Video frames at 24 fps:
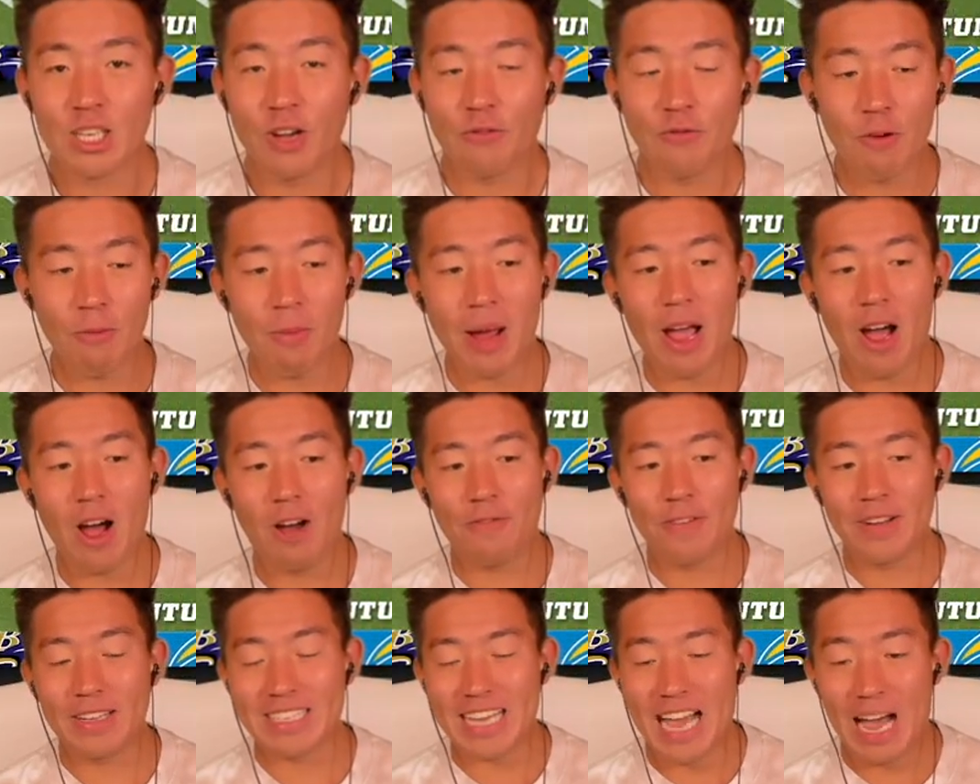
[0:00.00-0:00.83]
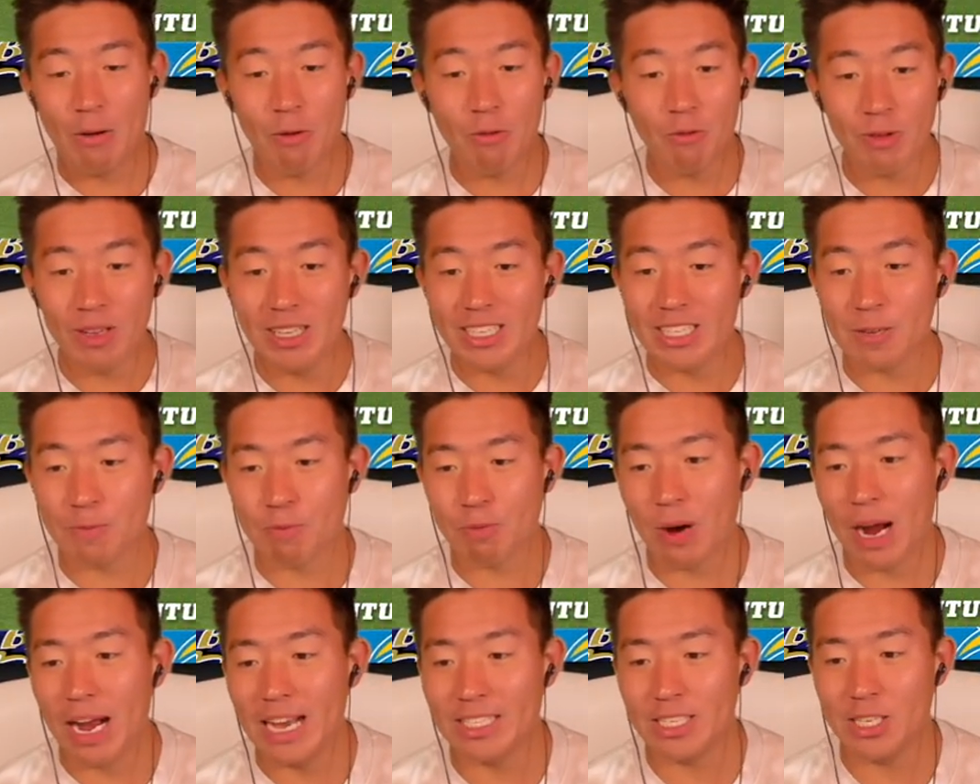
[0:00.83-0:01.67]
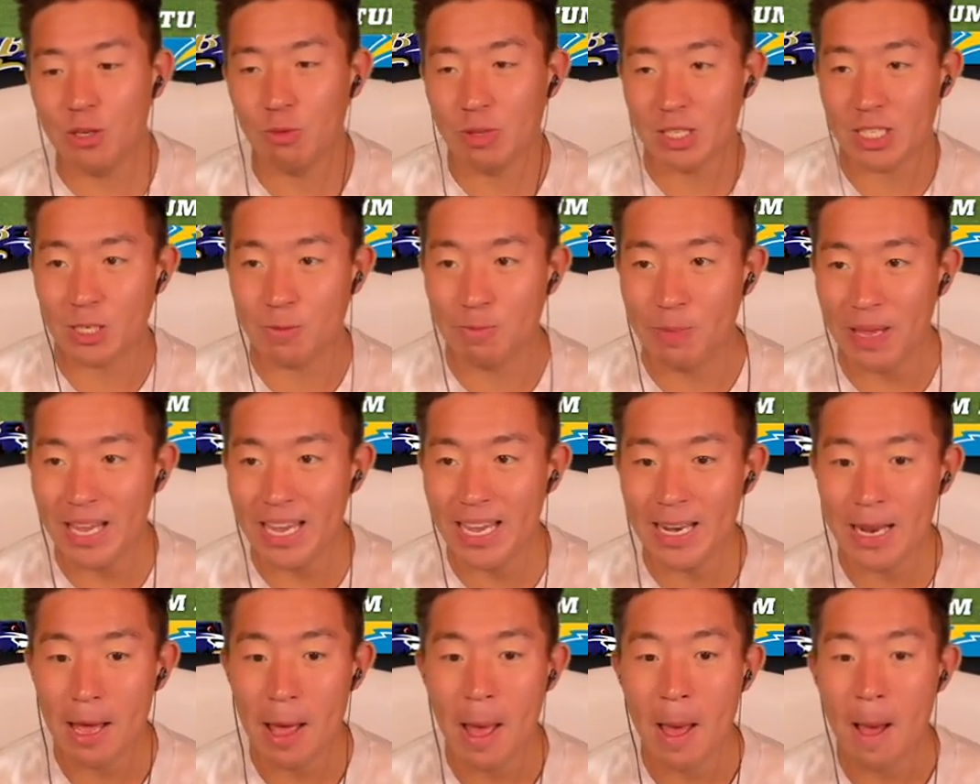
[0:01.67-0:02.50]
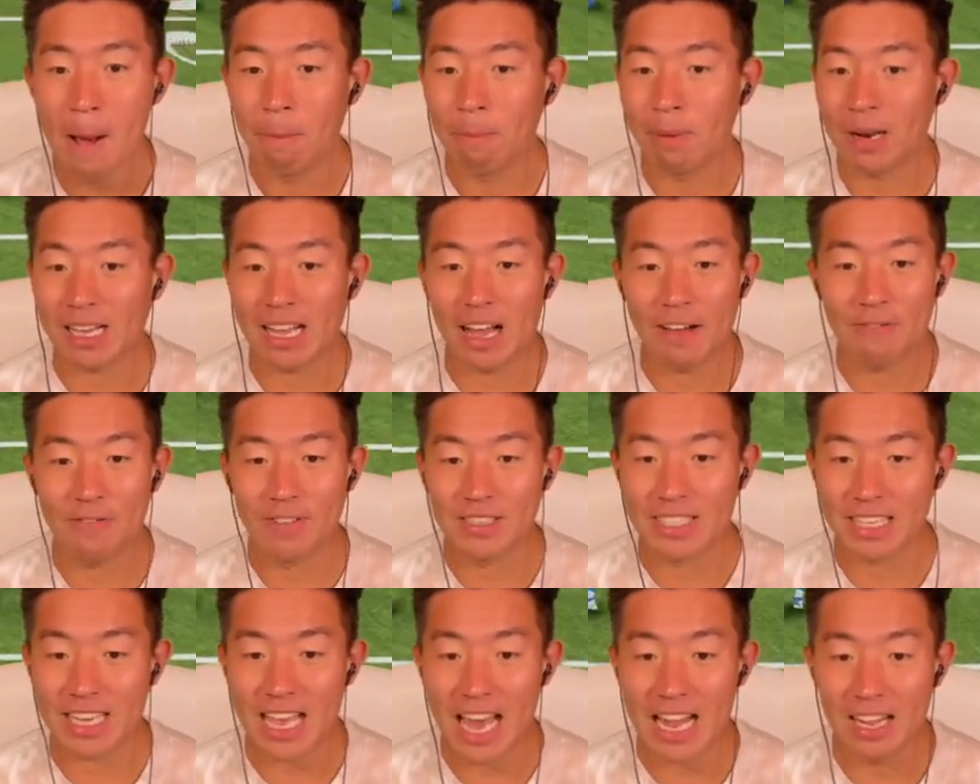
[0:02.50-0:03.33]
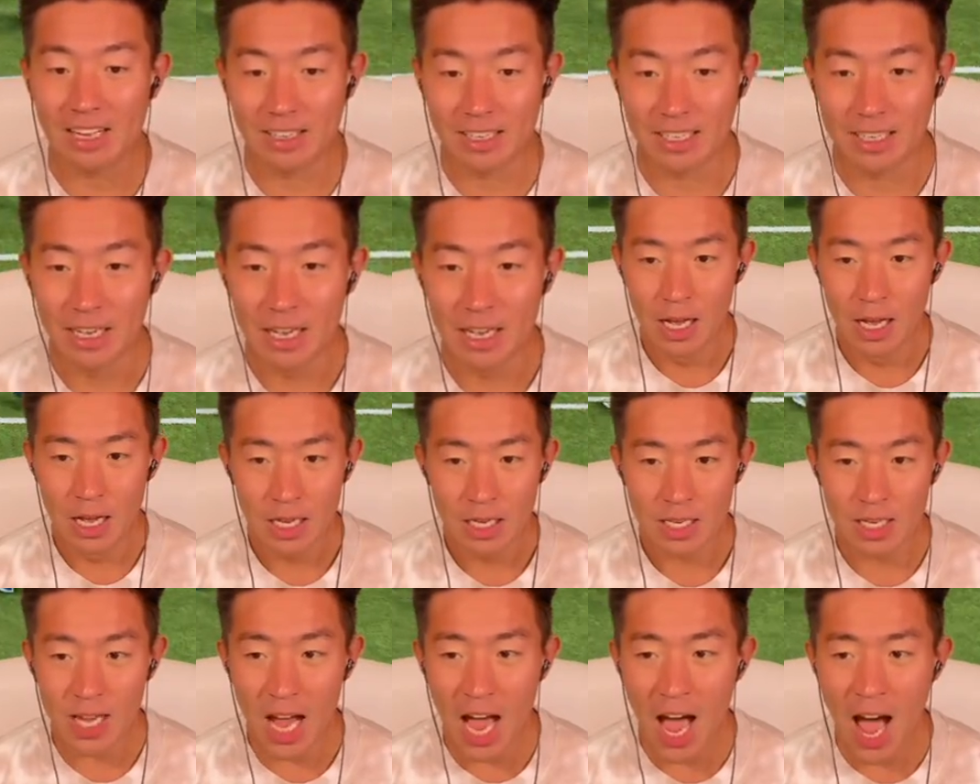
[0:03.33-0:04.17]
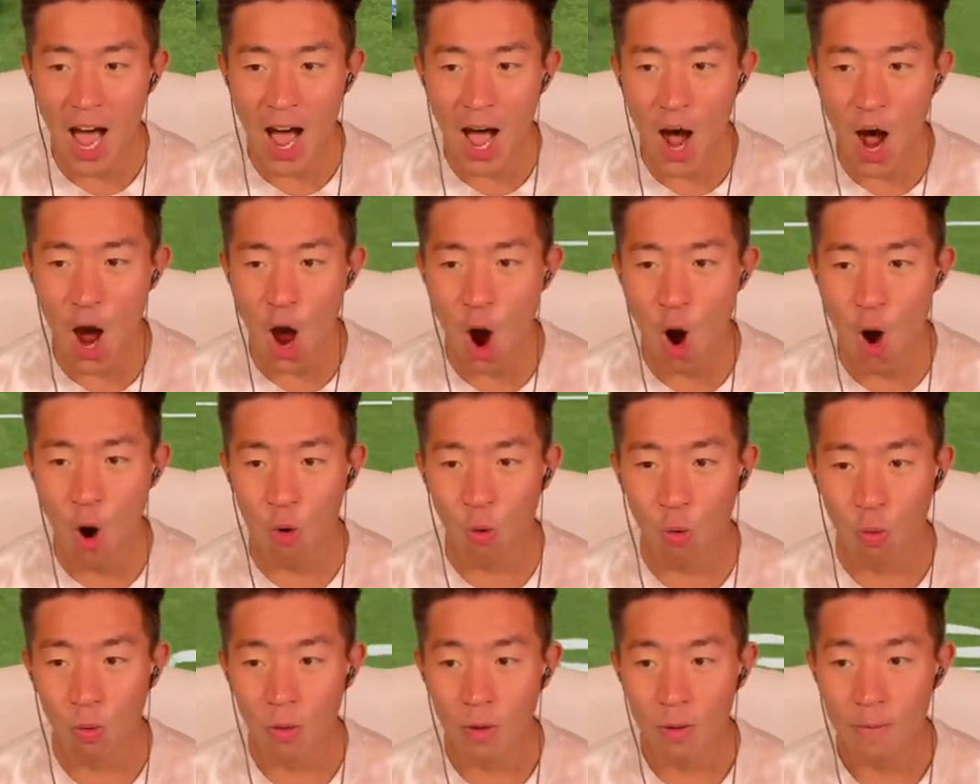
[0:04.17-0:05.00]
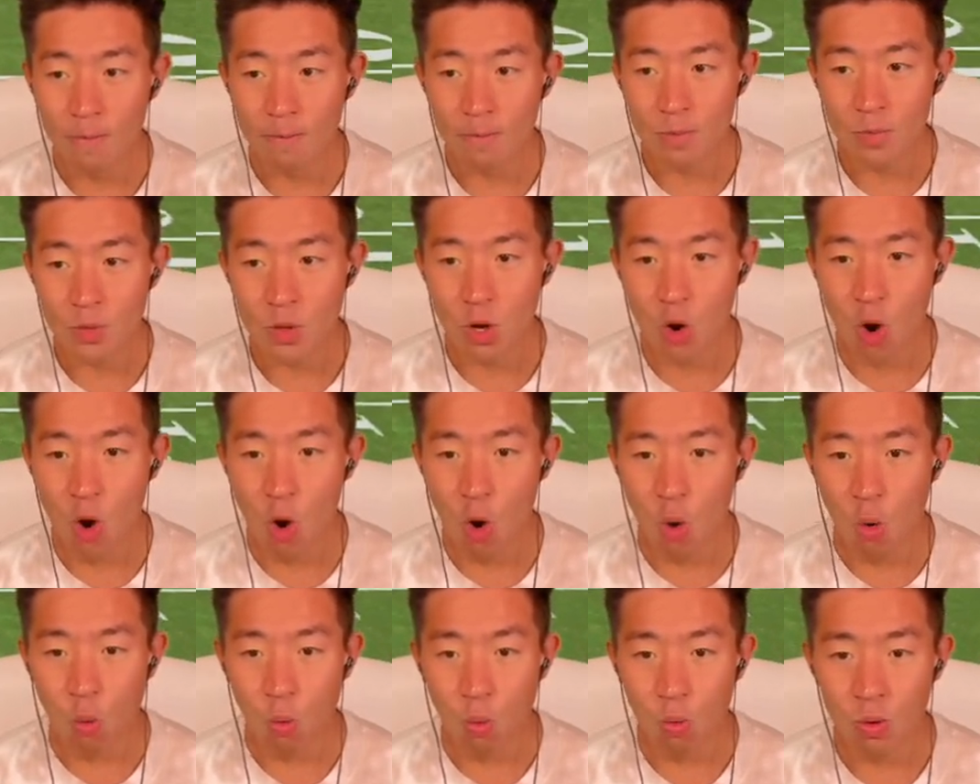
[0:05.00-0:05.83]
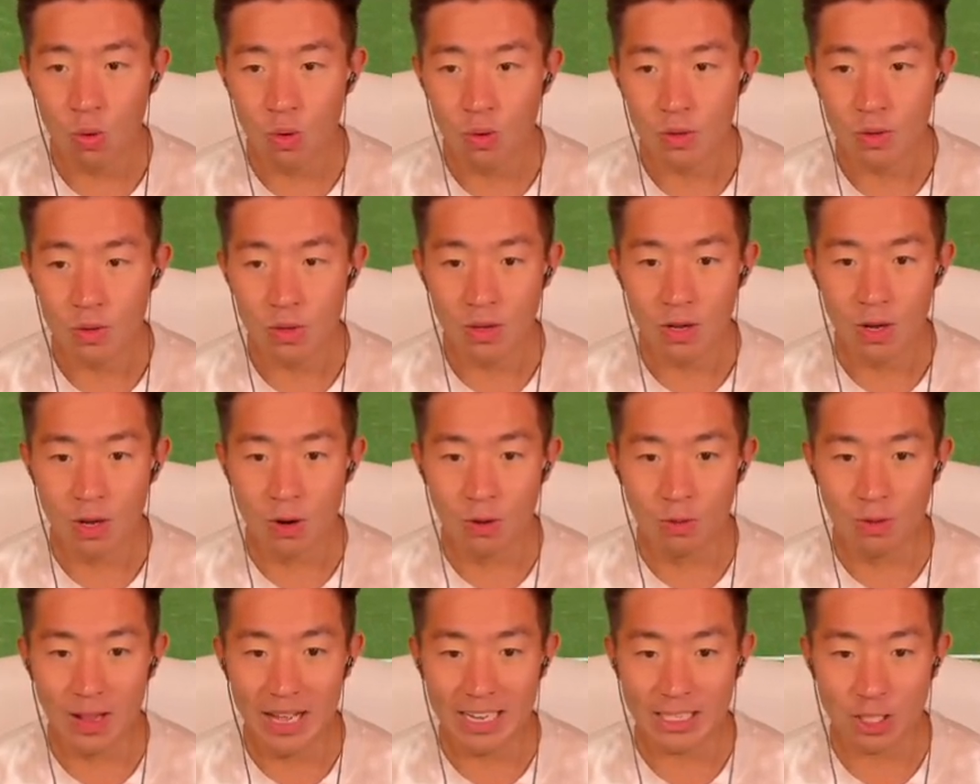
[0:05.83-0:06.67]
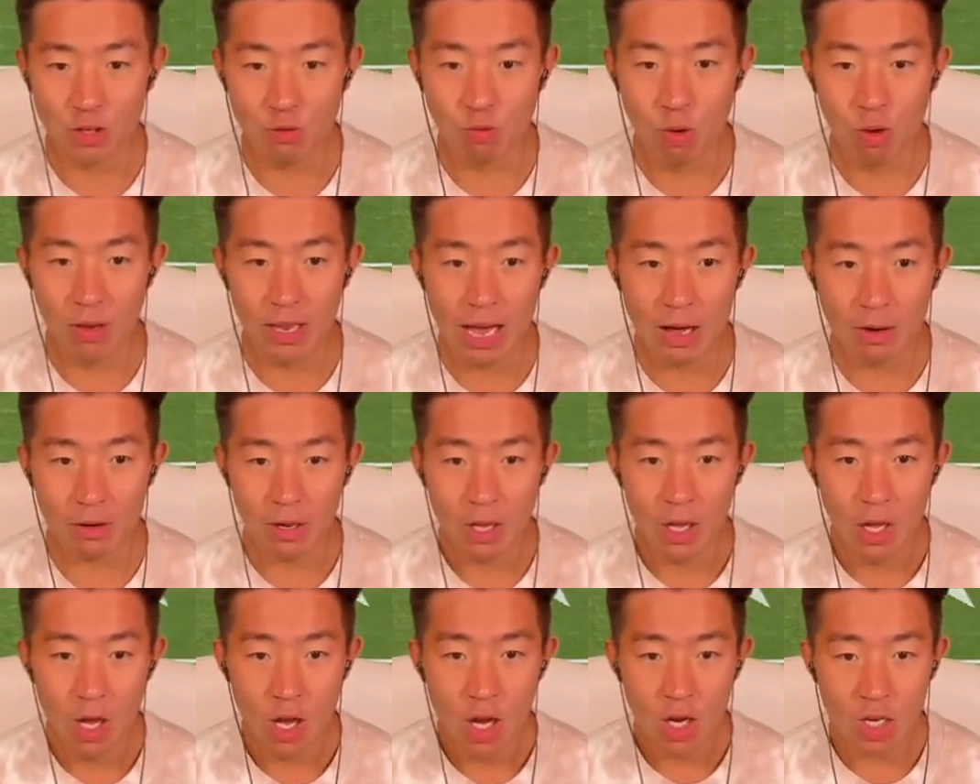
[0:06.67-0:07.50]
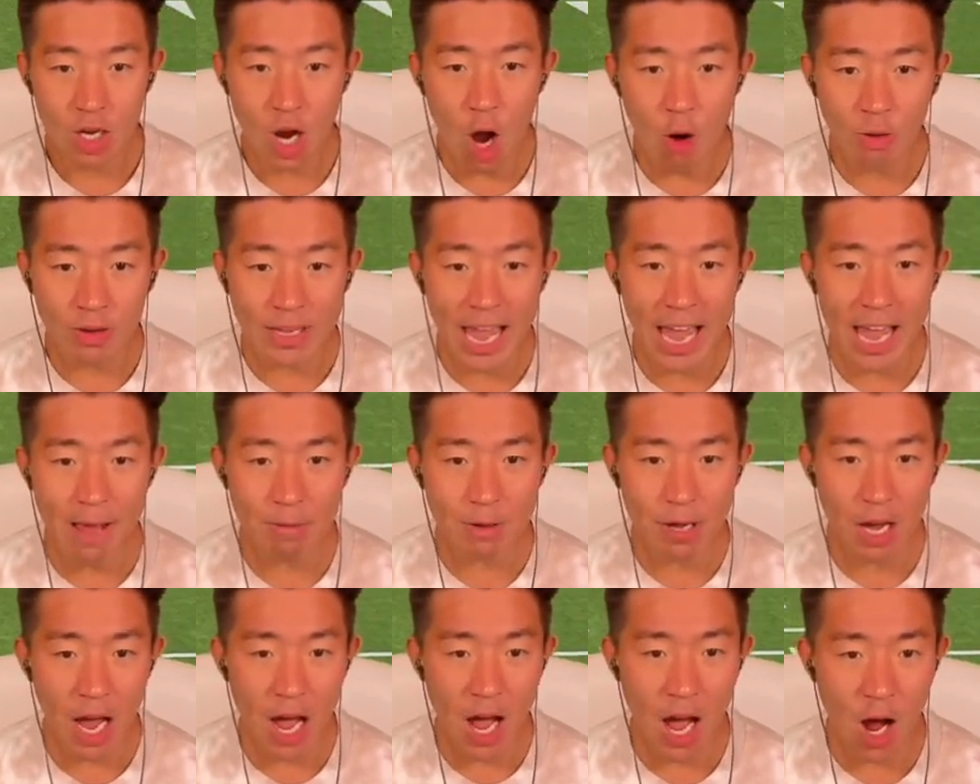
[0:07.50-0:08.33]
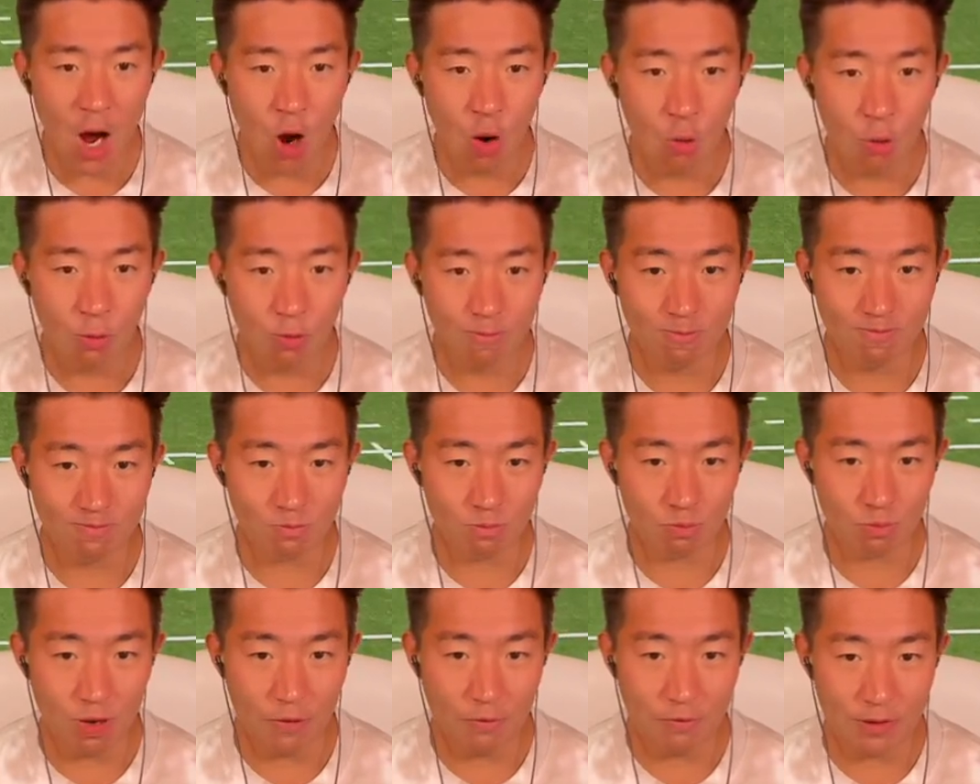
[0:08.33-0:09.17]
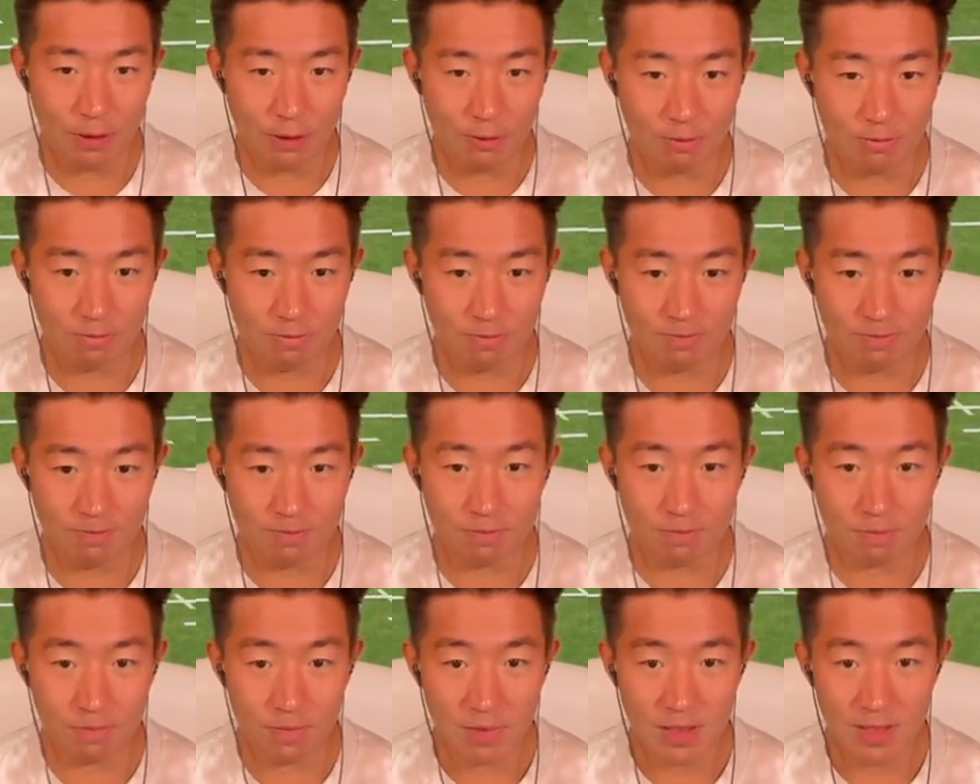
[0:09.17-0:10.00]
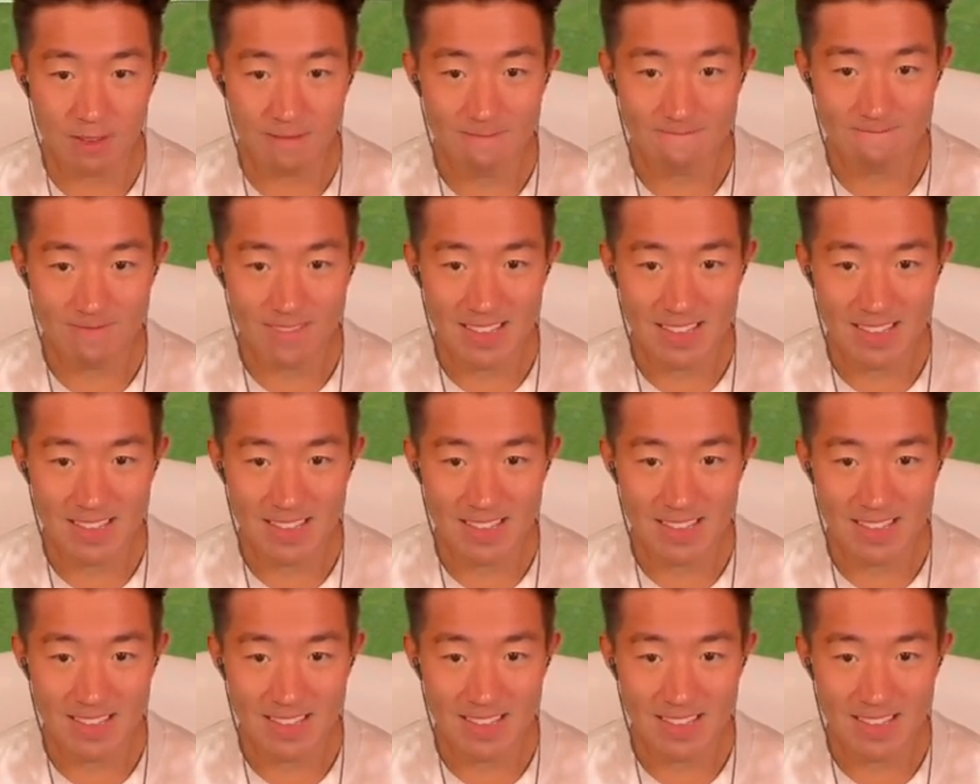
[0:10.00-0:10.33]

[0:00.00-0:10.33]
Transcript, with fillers: for my offense, I won't really surprise you with speed, but I got physicality. Go! Oh. Oh. Oh, actually, wow. Pull out. Go, Cam, go! Oh, you have Cam? Oh, Lord.